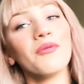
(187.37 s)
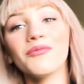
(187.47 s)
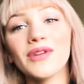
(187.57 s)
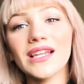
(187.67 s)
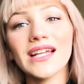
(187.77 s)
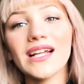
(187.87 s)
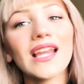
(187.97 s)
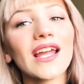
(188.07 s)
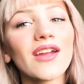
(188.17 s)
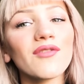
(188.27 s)
really
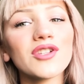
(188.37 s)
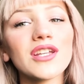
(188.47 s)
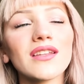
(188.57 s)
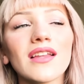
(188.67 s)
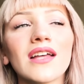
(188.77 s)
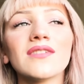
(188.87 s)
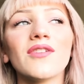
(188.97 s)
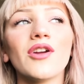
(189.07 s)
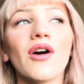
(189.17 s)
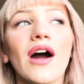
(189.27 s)
like if you've seen the last
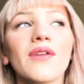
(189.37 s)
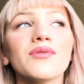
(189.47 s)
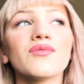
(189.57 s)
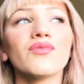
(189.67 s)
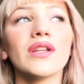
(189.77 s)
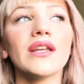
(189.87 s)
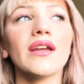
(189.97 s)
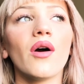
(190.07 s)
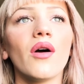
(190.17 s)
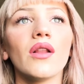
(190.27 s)
video i was
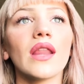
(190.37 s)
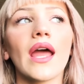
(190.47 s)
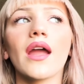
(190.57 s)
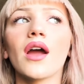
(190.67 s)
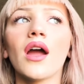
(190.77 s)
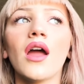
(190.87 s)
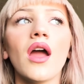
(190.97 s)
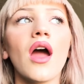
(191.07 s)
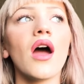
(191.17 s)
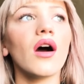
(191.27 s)
really like
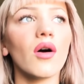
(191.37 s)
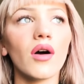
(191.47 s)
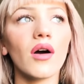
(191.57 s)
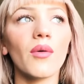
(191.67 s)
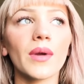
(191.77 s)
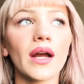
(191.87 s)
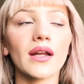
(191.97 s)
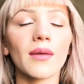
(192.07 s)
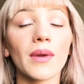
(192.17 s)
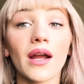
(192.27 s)
oh my
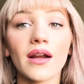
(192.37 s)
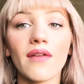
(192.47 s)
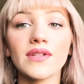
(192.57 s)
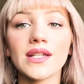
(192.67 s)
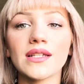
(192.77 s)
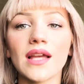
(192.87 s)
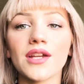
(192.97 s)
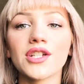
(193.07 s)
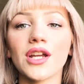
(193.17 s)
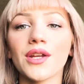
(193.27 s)
god i'm not gonna have a
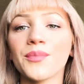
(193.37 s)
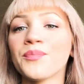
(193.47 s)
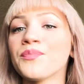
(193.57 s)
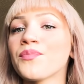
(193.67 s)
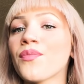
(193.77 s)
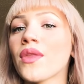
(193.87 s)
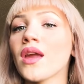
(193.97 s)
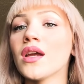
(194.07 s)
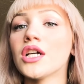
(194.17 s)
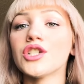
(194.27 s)
c-section
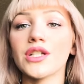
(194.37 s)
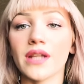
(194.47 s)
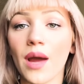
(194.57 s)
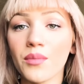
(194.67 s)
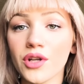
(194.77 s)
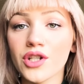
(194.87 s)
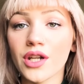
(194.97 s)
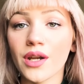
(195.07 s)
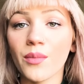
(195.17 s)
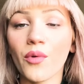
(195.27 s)
because she's not breached
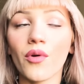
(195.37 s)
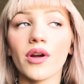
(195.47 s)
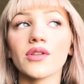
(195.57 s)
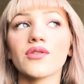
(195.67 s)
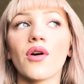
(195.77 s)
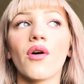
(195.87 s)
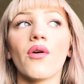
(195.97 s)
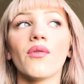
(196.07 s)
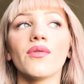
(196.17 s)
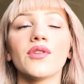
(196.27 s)
anymore
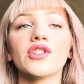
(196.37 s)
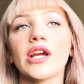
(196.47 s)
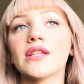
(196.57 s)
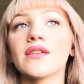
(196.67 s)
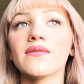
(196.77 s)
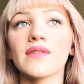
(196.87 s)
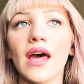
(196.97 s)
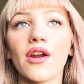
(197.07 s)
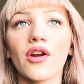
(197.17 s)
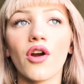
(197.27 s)
so the chances
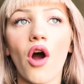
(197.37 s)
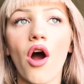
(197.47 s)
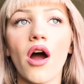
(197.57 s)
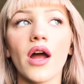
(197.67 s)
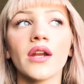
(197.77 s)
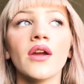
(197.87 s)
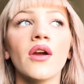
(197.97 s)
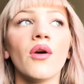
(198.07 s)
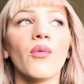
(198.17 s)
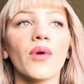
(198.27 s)
that are gone
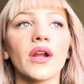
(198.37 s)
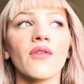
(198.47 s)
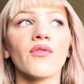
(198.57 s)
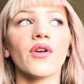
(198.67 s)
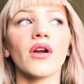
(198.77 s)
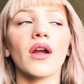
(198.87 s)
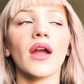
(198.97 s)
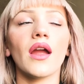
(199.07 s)
whatever